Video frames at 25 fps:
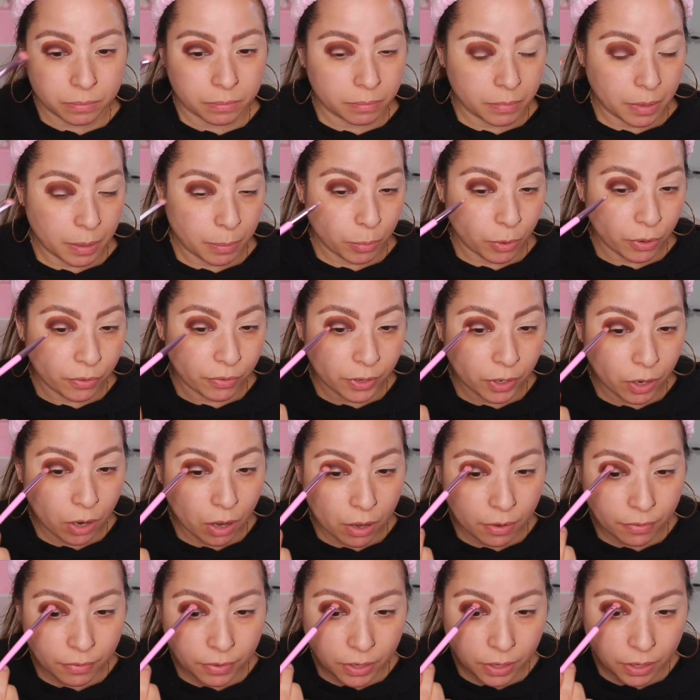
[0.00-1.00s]
my boyfriend
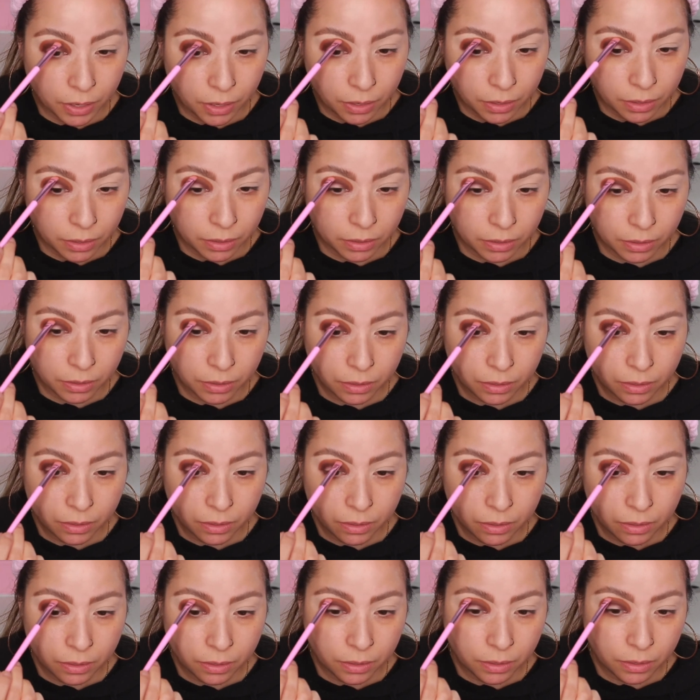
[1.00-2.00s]
coughing
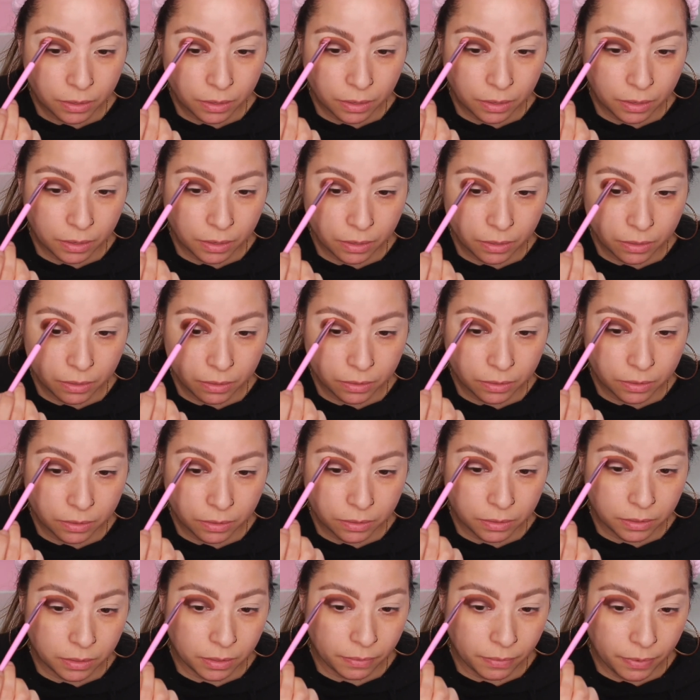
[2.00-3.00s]
and the
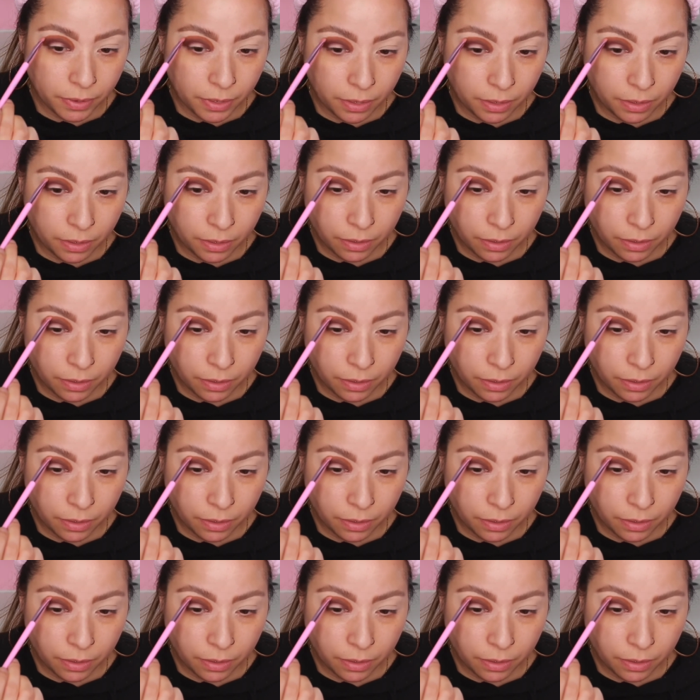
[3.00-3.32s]
TV.